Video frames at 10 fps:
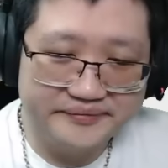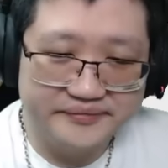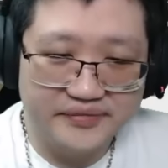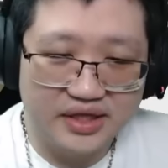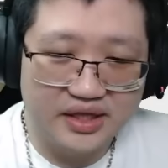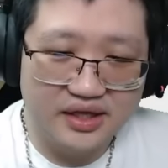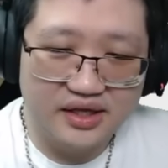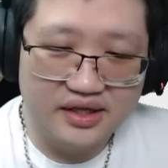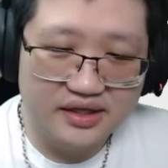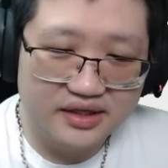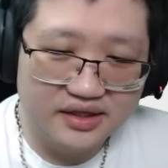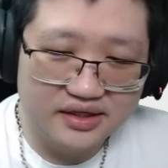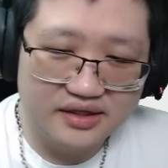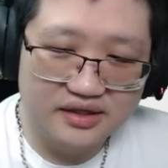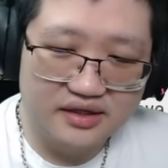
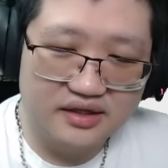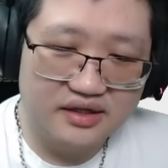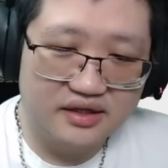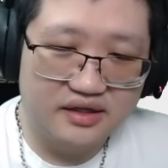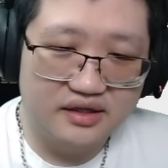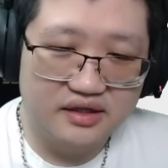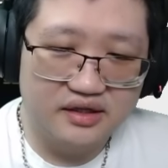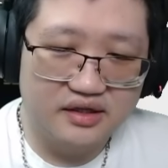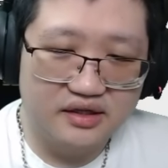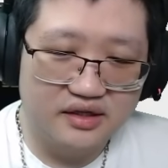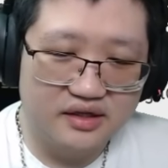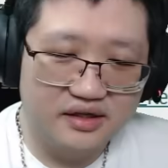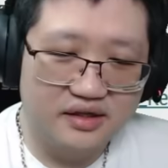Nobody speaks.